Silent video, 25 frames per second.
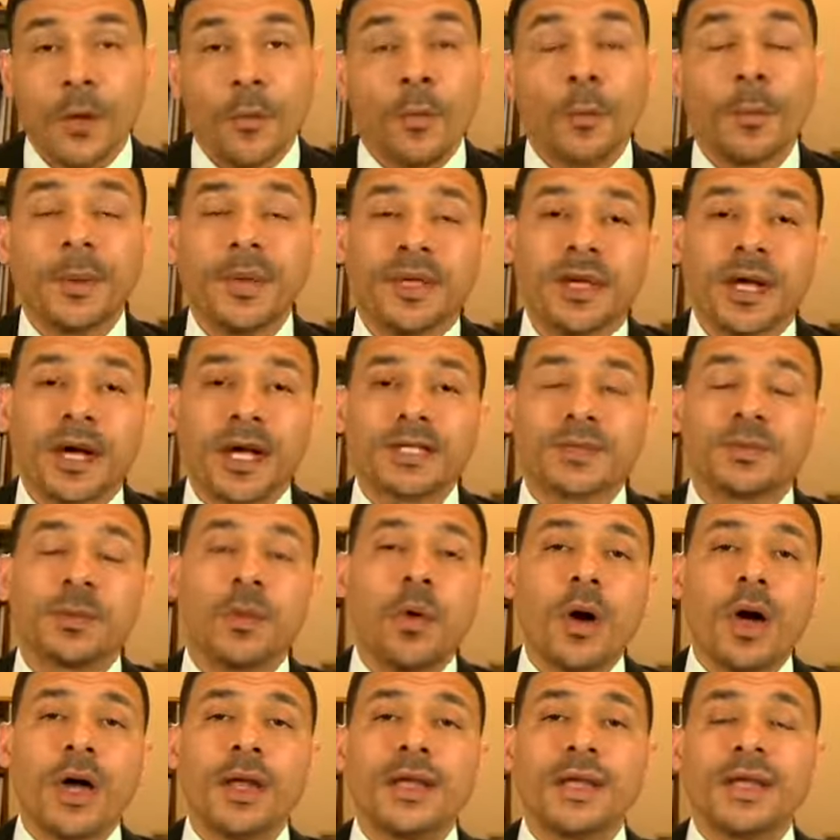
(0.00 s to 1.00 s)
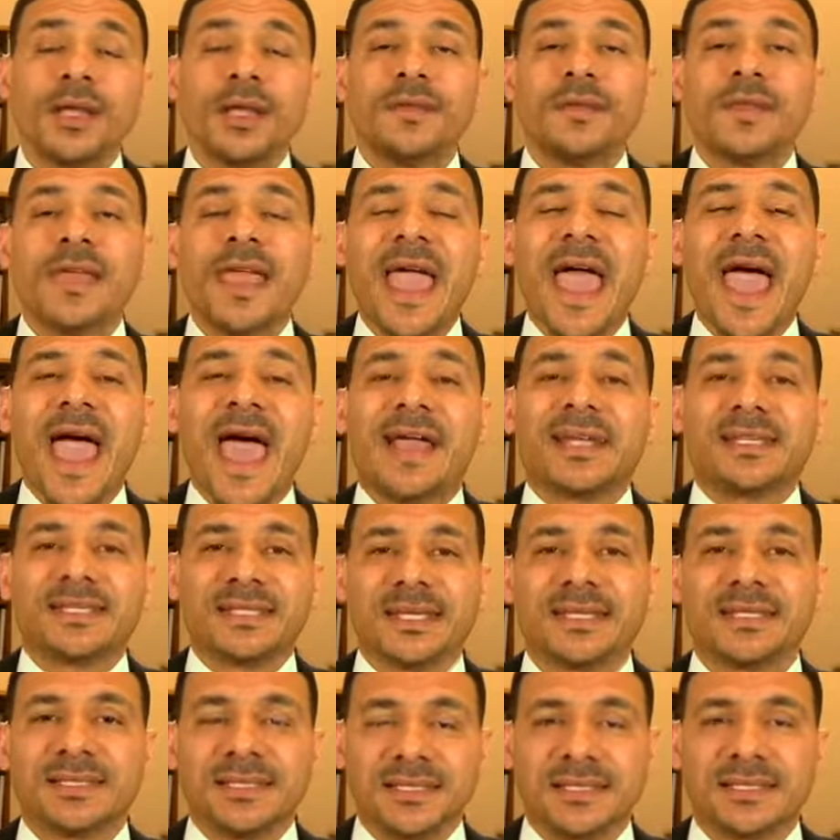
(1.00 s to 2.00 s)
Well, because one, the
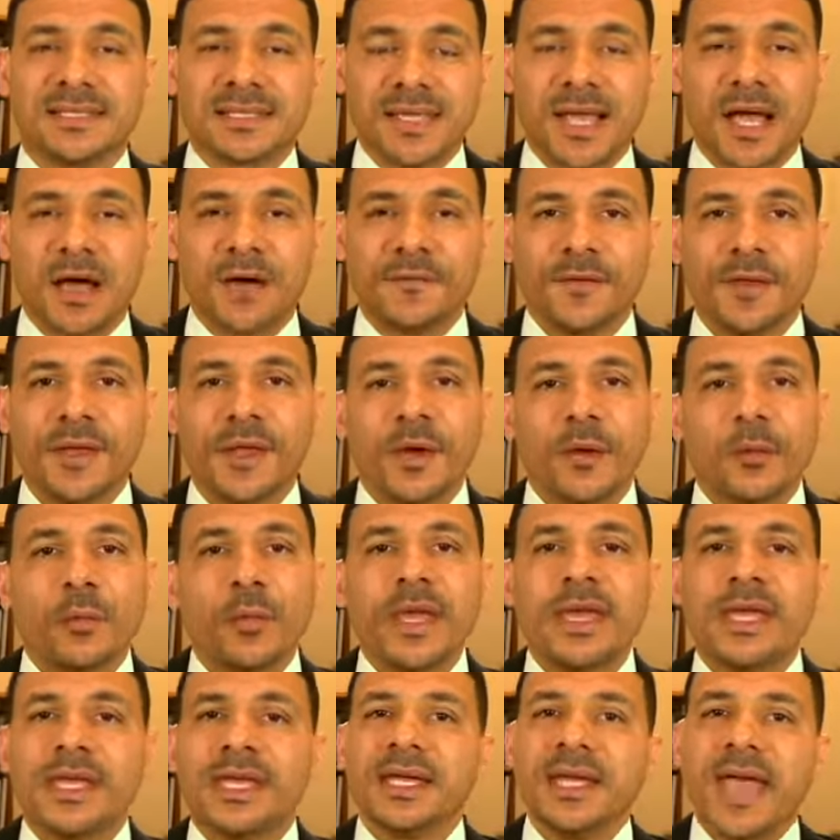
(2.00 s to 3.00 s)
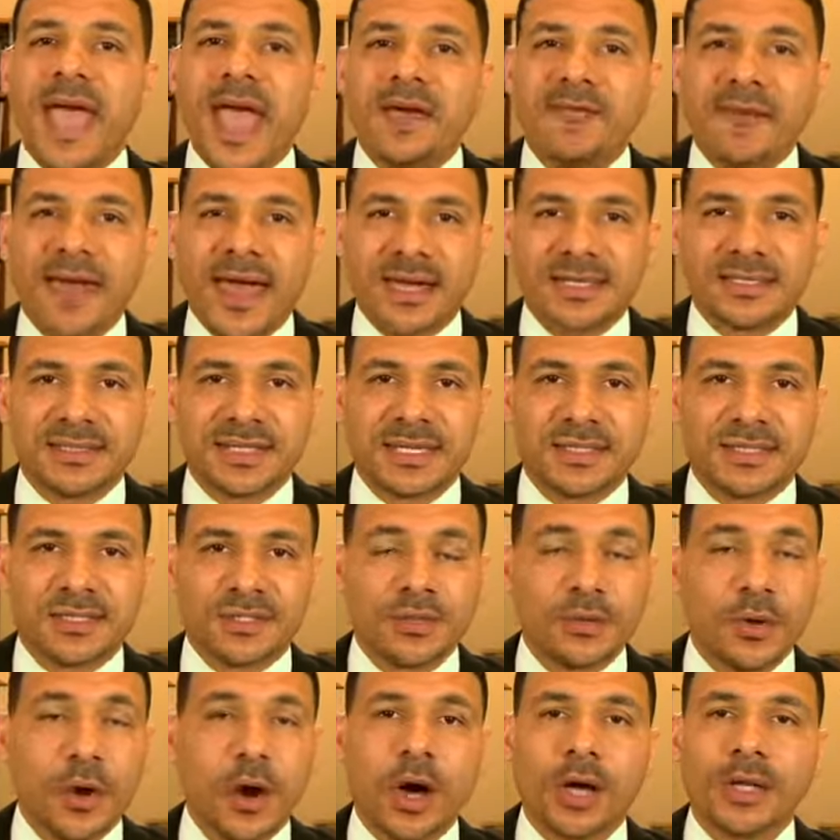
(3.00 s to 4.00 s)
access itself. We can have access
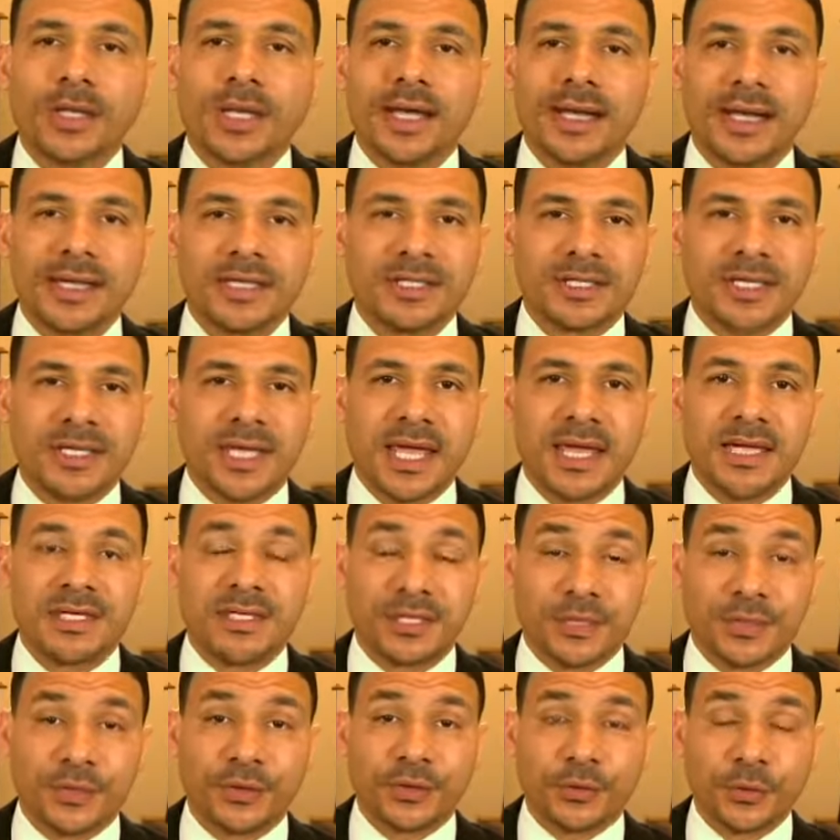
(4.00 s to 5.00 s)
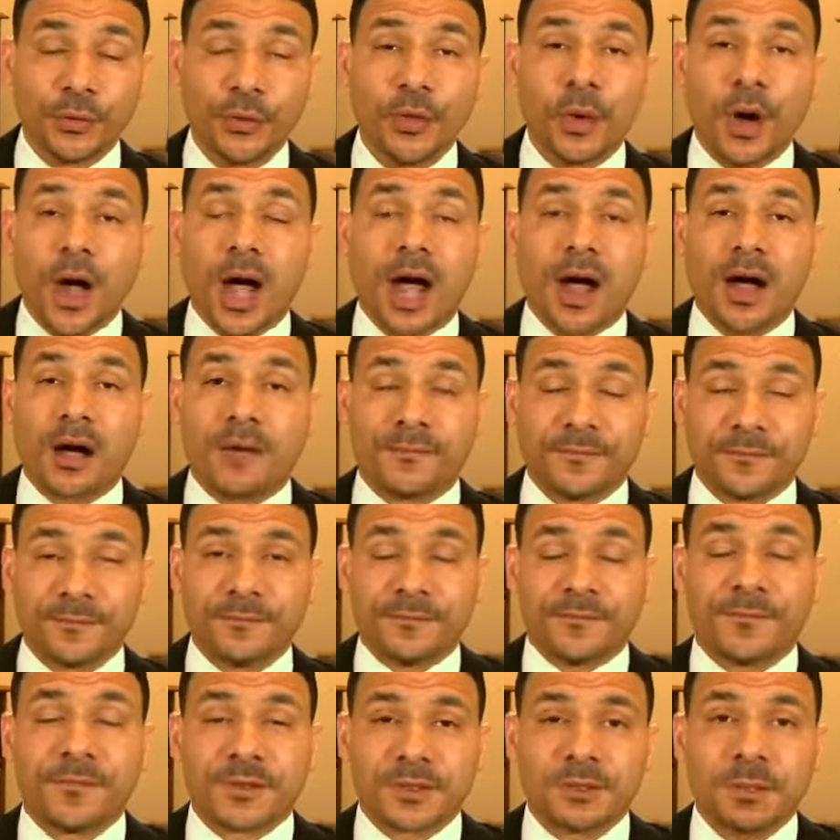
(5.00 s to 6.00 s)
to online education through our
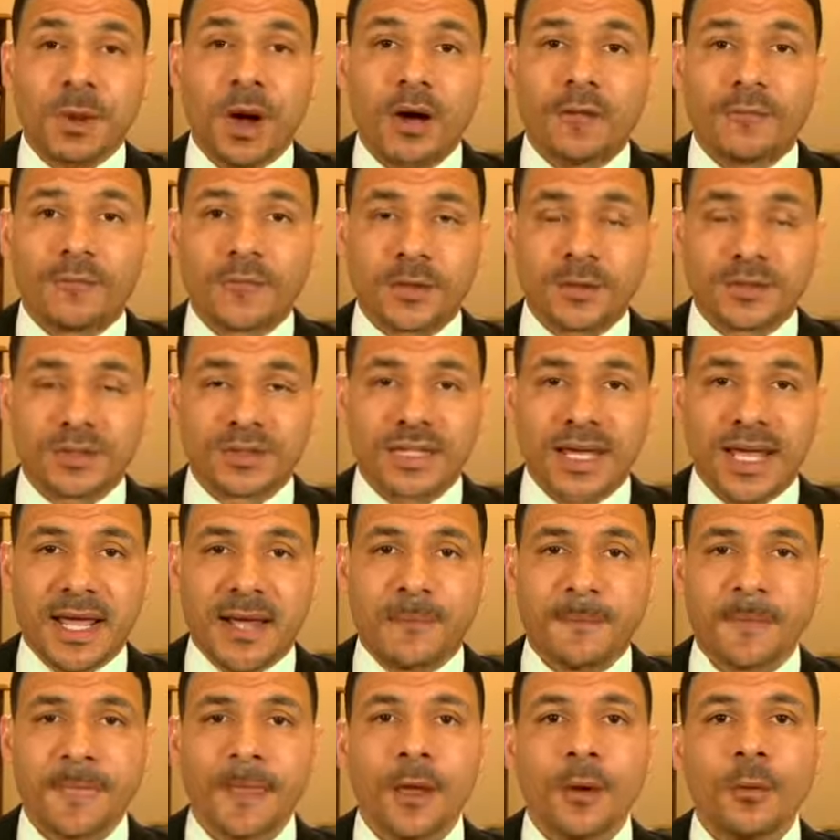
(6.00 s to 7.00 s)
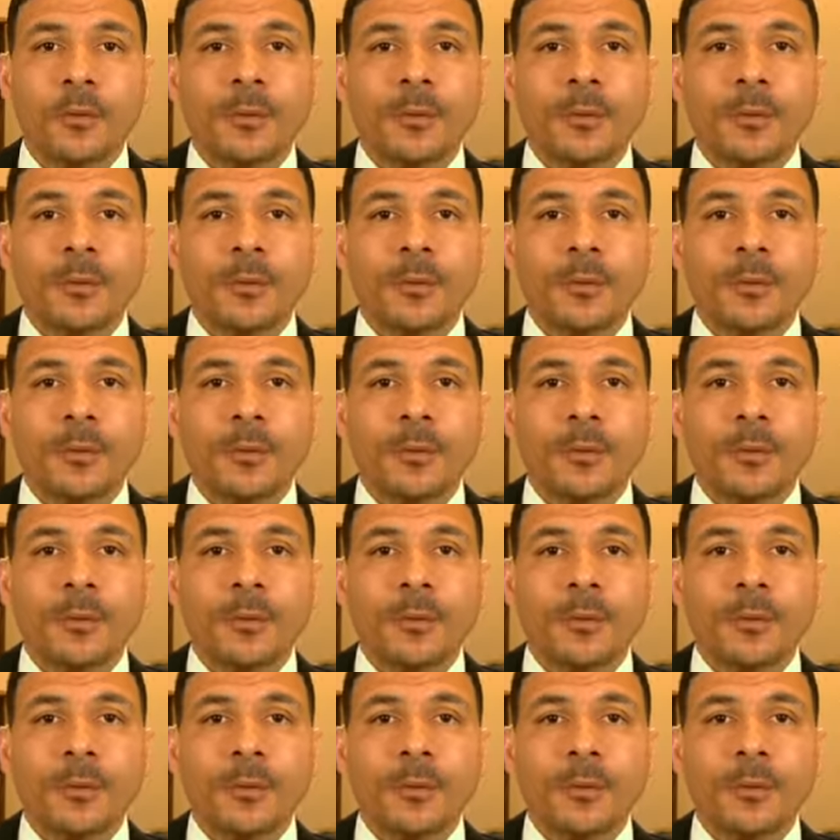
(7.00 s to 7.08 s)
smartphones now.